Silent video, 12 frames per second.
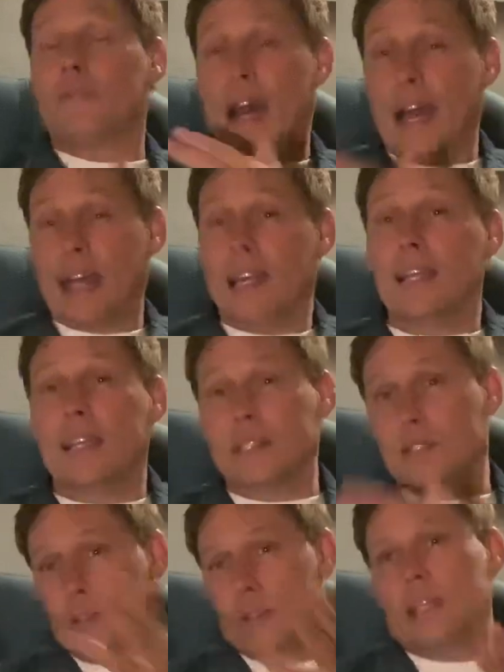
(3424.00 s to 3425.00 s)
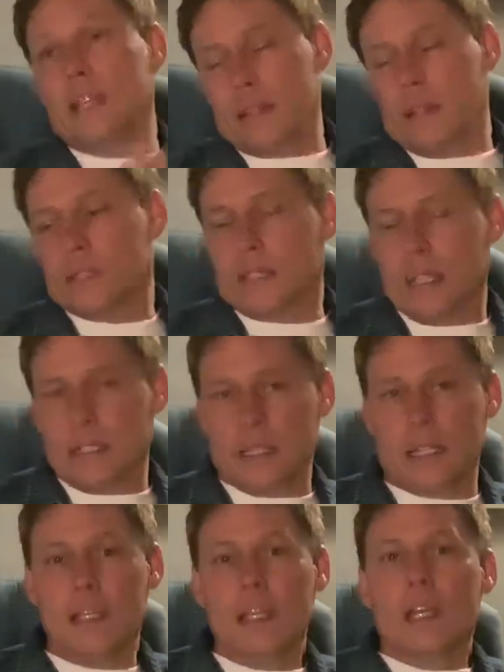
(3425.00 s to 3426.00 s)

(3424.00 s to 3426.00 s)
writing and get those things in.